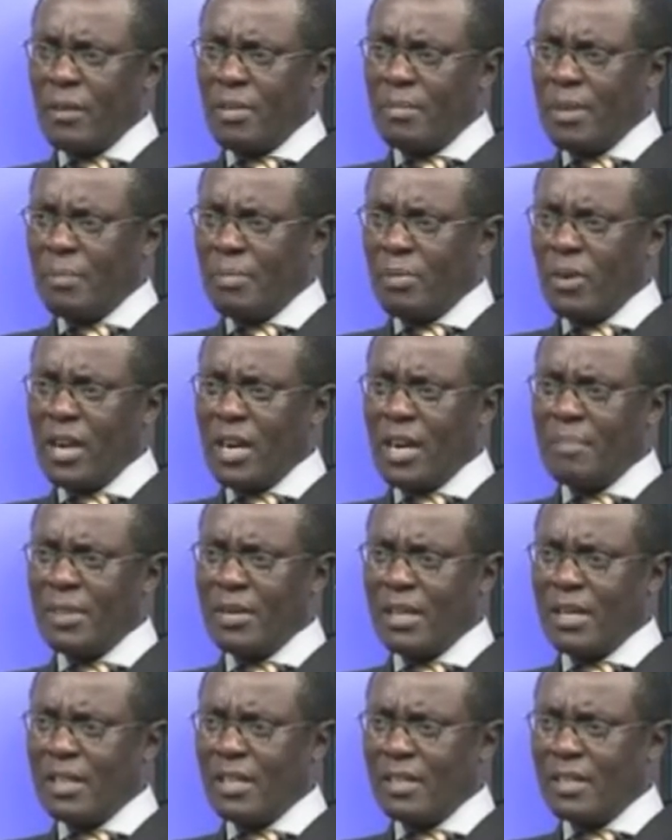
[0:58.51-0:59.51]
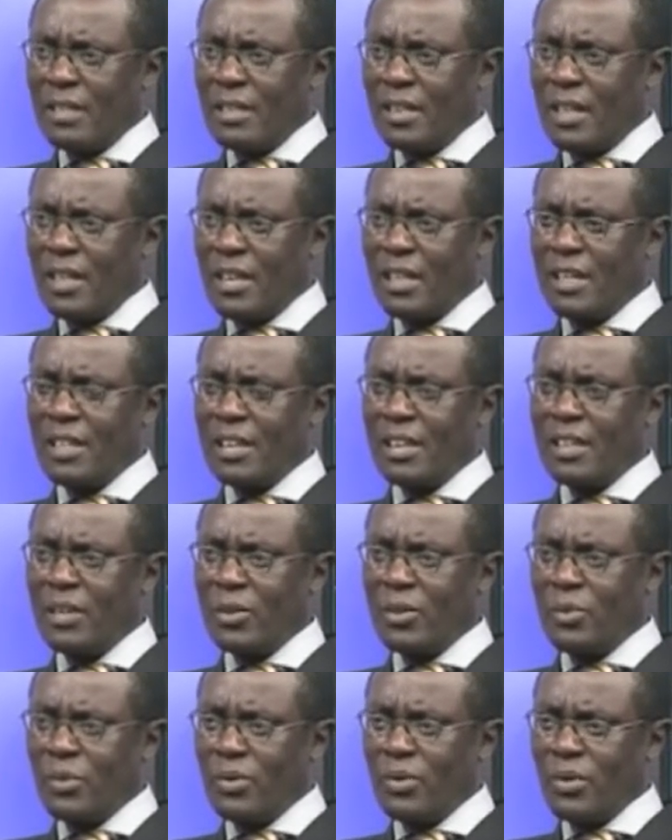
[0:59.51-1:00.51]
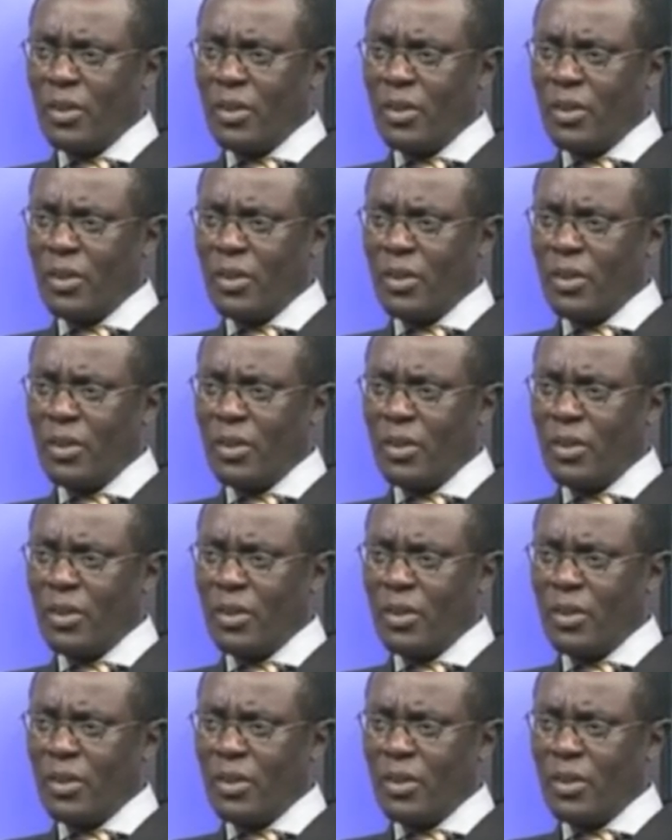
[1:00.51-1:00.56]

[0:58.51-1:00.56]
people coming in, like Ngilu,